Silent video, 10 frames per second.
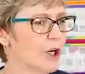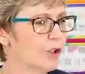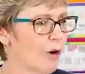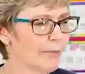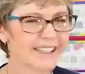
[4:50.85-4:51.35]

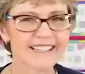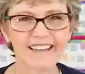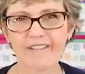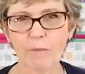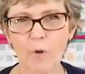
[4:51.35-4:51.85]
Normally,
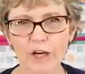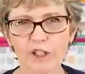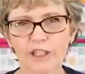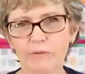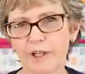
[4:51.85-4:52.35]
if I'm
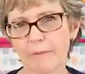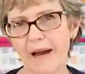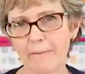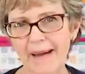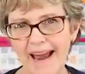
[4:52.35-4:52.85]
washing one of
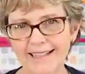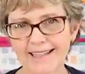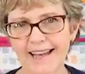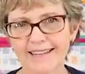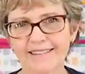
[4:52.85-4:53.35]
my
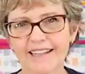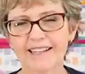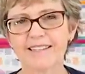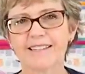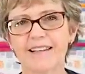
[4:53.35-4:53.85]
bags like
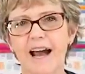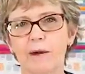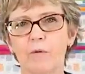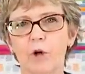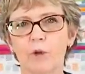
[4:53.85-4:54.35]
this,
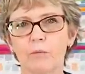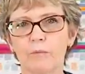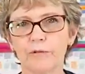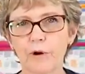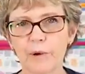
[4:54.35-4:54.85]
I will
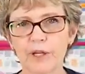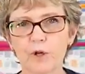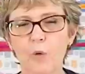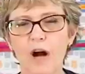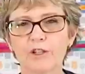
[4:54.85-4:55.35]
throw it in
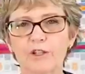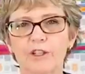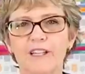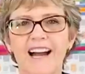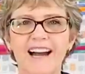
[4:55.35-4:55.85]
the washer.